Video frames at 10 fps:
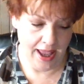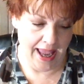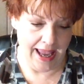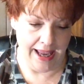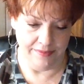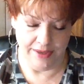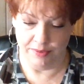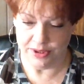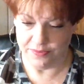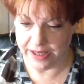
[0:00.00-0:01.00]
And it
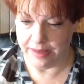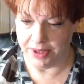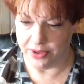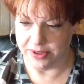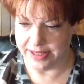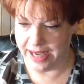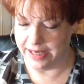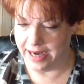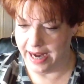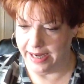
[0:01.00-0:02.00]
was funny because that
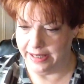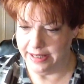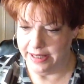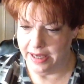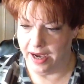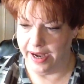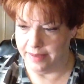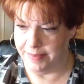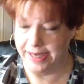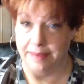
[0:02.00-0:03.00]
night I had
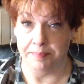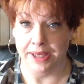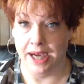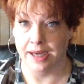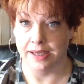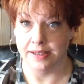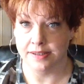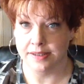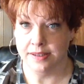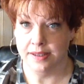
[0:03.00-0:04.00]
made
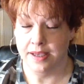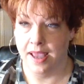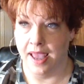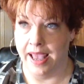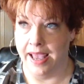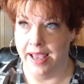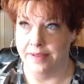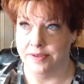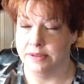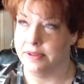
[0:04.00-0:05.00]
empanadas,
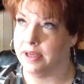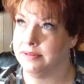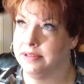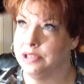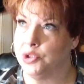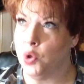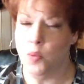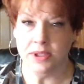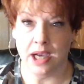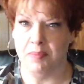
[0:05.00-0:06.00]
and the song
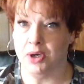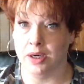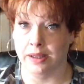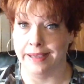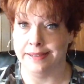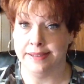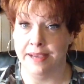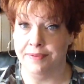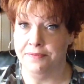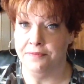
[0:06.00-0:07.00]
was coming on like
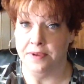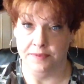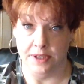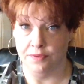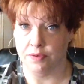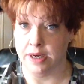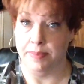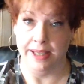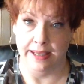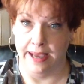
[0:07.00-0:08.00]
7:53
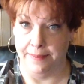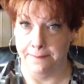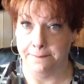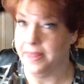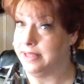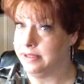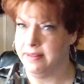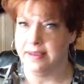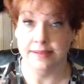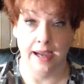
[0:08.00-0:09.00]
p.m. They tell you
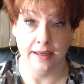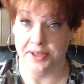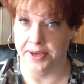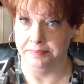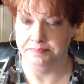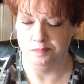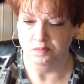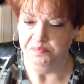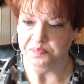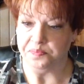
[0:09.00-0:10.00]
the exact time.
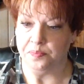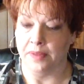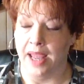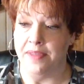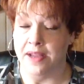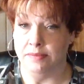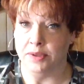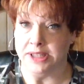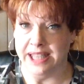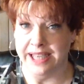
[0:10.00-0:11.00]
And then
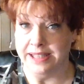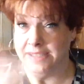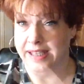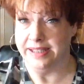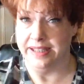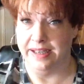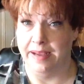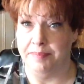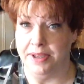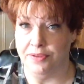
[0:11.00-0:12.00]
what's nice is they send you an
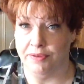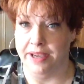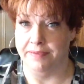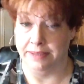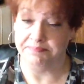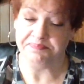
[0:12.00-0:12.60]
MP3 of it.